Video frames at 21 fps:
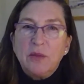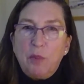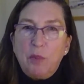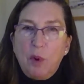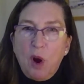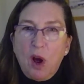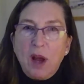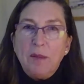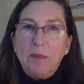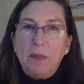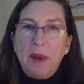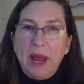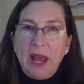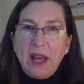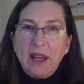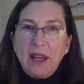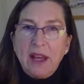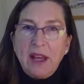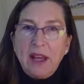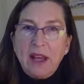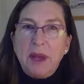
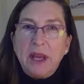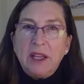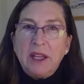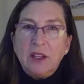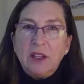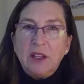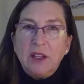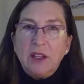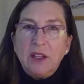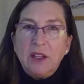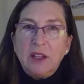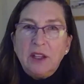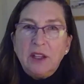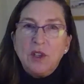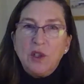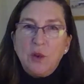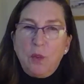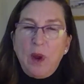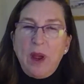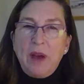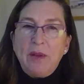broadband, to making sure
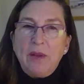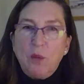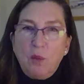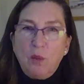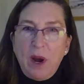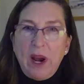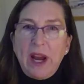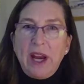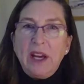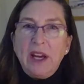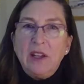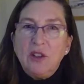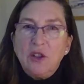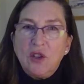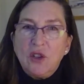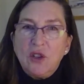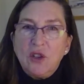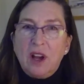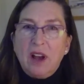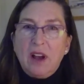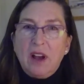that we have a
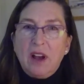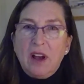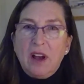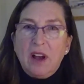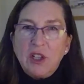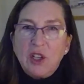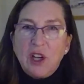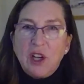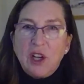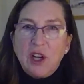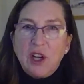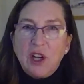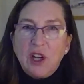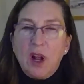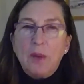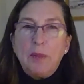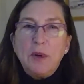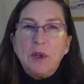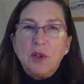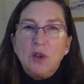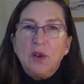range of educational
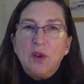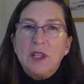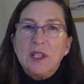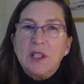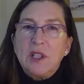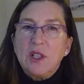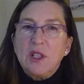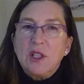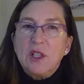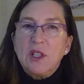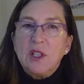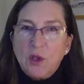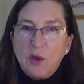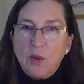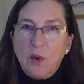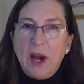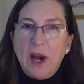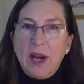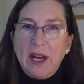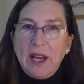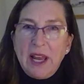opportunities as well as
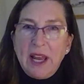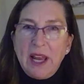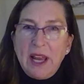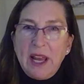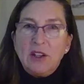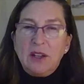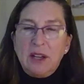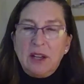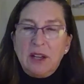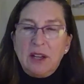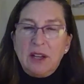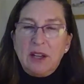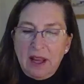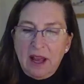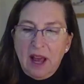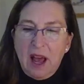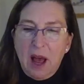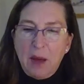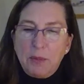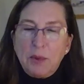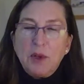training at
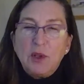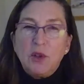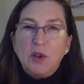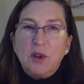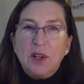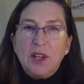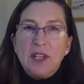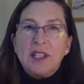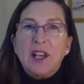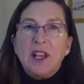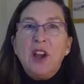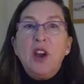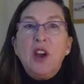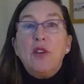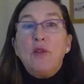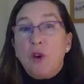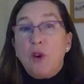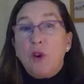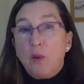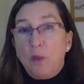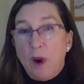opportunities
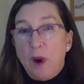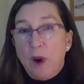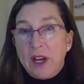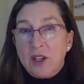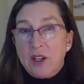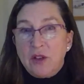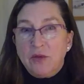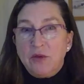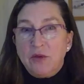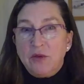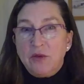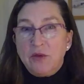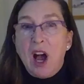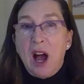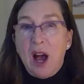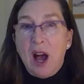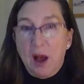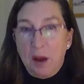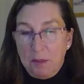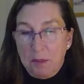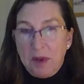for a range of
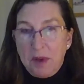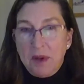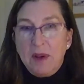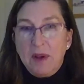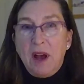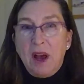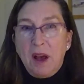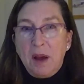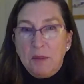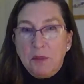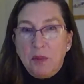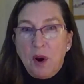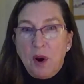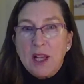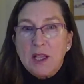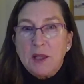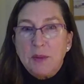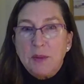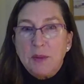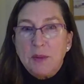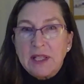job
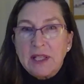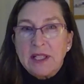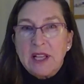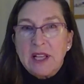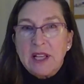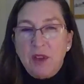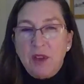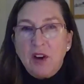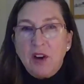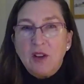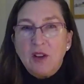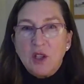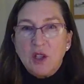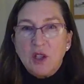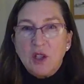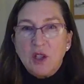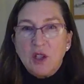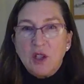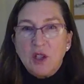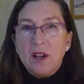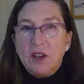prospects out there. And just
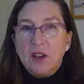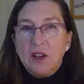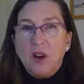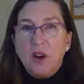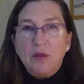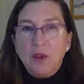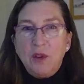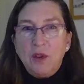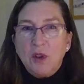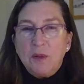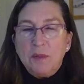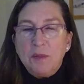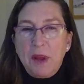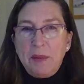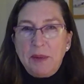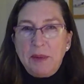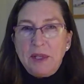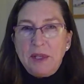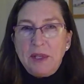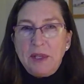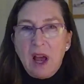wanted to know if you could
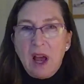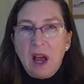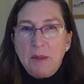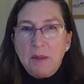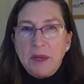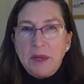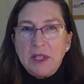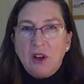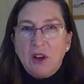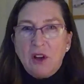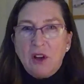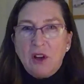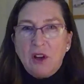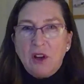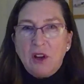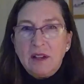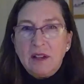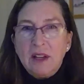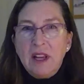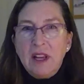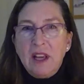maybe comment
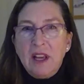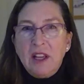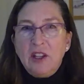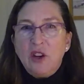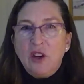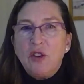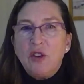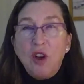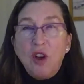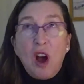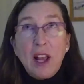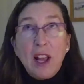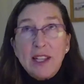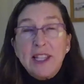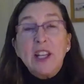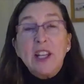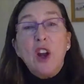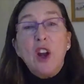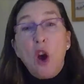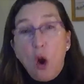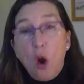on your thoughts
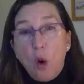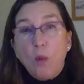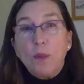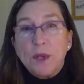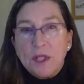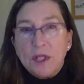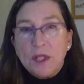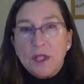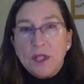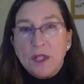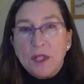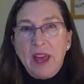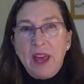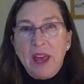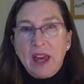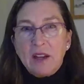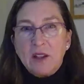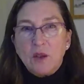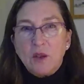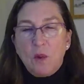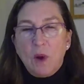and hopes on that
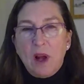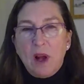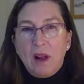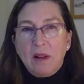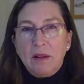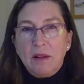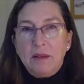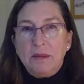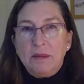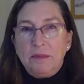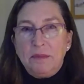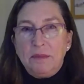as well.